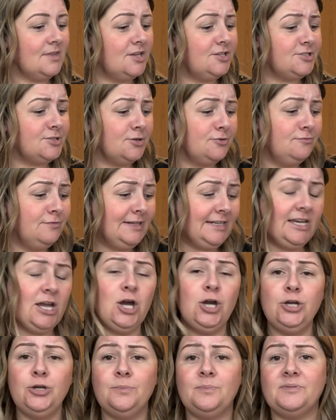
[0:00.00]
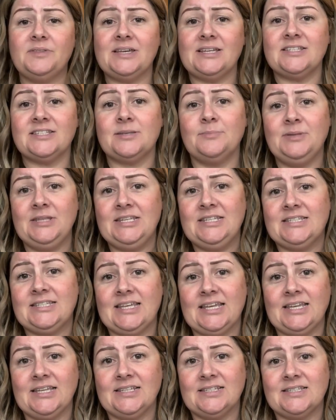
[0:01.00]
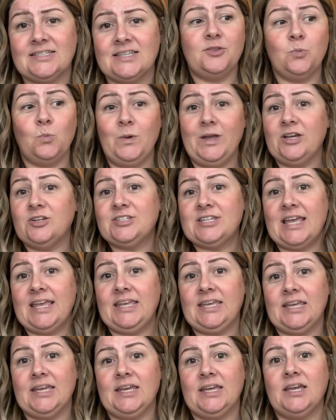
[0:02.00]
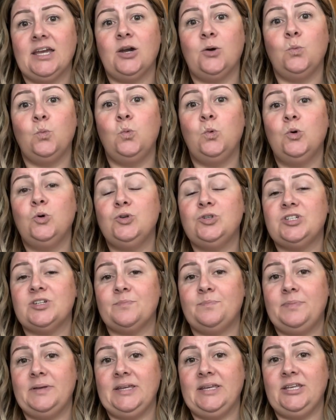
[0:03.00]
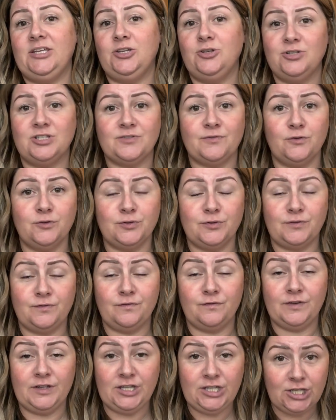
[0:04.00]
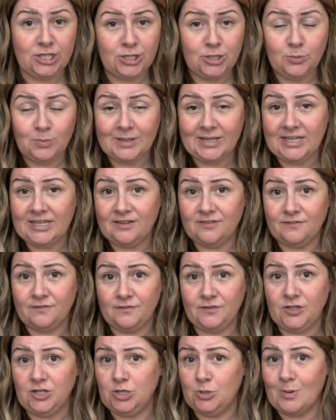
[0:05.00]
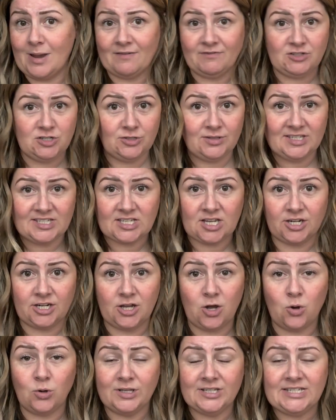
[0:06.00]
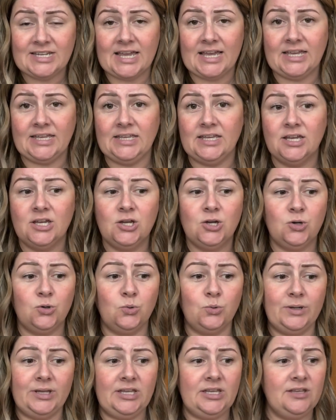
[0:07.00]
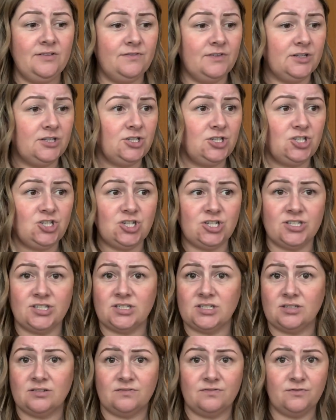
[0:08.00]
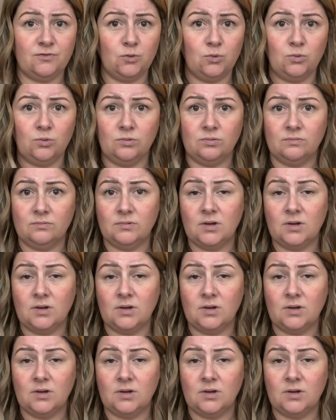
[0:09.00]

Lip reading: So I really hope that some of these things that we are taking would be useful for you if you ever do this kind of holiday, or even just for